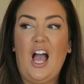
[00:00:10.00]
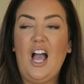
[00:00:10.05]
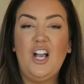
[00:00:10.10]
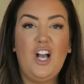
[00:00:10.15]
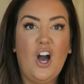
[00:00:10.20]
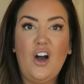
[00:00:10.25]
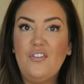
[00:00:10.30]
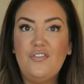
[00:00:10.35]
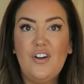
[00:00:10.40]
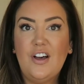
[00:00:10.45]
I
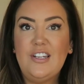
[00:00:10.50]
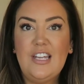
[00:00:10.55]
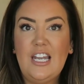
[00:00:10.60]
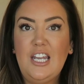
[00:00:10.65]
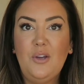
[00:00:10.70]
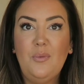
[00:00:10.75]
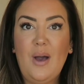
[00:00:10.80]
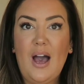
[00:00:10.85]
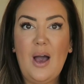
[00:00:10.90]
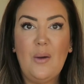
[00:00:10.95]
can't find
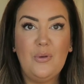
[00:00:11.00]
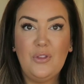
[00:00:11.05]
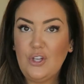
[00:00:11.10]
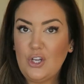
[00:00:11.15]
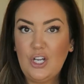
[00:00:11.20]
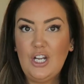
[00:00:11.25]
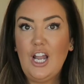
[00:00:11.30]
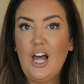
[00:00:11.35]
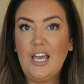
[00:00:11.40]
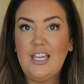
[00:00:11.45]
anywhere with
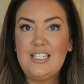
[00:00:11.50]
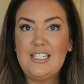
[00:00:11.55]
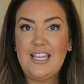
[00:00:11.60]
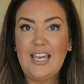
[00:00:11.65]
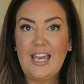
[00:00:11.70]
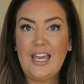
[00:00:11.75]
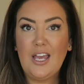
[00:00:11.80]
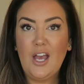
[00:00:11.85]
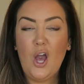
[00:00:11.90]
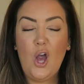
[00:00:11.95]
good
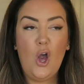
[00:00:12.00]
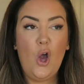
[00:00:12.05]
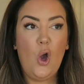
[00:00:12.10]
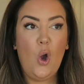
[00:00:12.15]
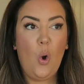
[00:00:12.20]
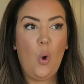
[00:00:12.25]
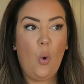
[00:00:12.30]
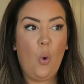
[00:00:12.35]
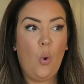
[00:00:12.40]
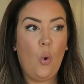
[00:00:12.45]
lighting
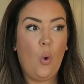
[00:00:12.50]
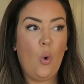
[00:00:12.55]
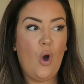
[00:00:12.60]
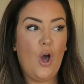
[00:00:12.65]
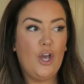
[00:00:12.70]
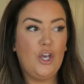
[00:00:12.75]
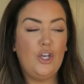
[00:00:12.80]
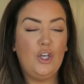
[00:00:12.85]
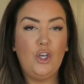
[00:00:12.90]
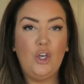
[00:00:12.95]
or
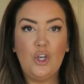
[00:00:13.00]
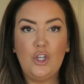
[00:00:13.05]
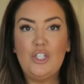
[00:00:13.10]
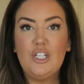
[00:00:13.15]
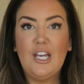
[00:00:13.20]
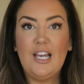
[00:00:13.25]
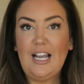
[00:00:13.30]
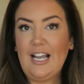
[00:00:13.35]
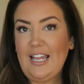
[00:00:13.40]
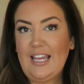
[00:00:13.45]
a
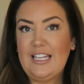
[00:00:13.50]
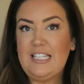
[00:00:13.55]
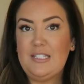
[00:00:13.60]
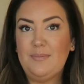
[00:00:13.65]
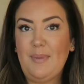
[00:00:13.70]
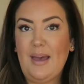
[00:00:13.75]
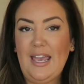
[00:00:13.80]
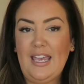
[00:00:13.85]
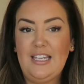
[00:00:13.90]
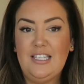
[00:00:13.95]
good clear
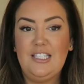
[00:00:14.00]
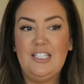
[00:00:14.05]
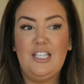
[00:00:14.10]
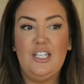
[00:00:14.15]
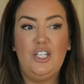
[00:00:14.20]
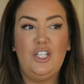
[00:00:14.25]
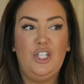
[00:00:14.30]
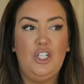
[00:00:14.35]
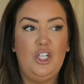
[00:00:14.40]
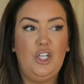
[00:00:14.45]
space
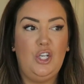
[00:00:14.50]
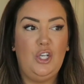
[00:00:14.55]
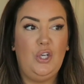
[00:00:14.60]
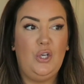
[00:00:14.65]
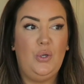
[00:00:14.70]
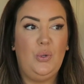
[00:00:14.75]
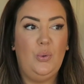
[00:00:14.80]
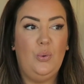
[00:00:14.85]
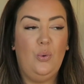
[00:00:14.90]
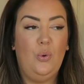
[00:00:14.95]

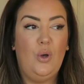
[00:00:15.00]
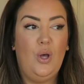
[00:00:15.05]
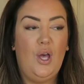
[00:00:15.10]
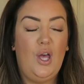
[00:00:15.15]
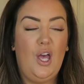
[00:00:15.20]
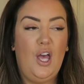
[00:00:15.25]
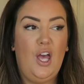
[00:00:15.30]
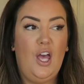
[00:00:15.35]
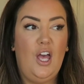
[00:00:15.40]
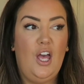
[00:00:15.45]
to
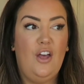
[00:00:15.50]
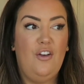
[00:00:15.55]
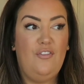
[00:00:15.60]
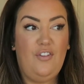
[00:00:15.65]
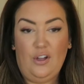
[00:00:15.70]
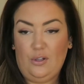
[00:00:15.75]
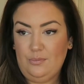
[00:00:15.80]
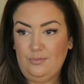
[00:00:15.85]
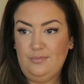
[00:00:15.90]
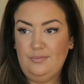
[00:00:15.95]

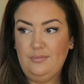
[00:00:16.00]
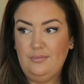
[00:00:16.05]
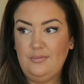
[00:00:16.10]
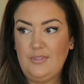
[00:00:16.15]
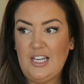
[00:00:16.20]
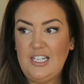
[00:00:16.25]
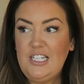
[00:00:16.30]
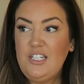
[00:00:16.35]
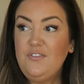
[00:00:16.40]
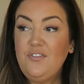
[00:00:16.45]
film.
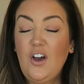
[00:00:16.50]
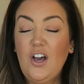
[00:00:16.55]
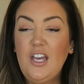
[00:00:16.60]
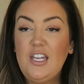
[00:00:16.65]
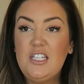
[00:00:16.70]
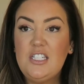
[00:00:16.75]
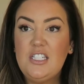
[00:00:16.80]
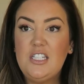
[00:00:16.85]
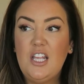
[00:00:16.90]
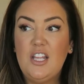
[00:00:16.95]
I did
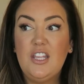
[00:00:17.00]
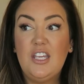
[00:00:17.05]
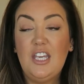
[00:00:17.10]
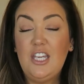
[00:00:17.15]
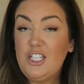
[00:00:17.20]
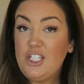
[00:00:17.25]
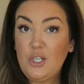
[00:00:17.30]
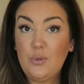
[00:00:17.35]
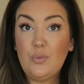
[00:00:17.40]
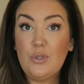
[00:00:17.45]
find that the
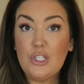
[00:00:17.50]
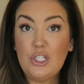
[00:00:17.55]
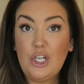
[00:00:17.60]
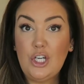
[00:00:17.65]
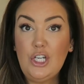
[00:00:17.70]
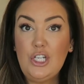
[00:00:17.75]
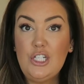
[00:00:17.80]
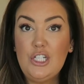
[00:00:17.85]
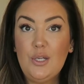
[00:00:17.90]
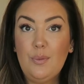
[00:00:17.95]
kitchen was
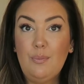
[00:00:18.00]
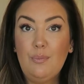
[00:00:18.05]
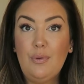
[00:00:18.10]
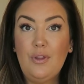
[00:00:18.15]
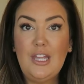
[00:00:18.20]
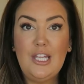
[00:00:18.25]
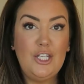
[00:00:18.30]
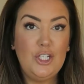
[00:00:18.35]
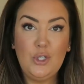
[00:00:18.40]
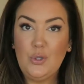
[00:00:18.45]
good,
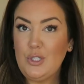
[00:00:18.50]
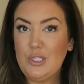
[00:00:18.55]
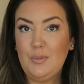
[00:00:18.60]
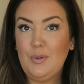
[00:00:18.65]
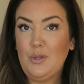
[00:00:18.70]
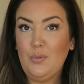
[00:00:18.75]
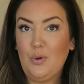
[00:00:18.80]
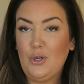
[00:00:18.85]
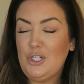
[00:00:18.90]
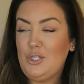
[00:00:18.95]
but then Sean's
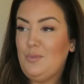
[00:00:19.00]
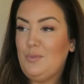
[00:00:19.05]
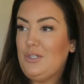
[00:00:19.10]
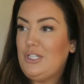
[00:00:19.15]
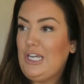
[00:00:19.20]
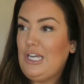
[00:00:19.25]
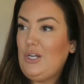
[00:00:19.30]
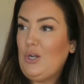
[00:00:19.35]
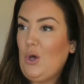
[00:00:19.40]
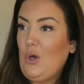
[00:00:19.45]
put the washing
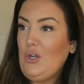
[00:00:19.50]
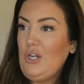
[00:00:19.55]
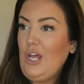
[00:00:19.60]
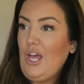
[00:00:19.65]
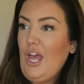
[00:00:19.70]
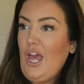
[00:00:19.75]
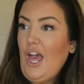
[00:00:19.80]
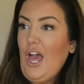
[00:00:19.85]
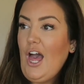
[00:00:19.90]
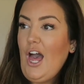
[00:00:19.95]
machine on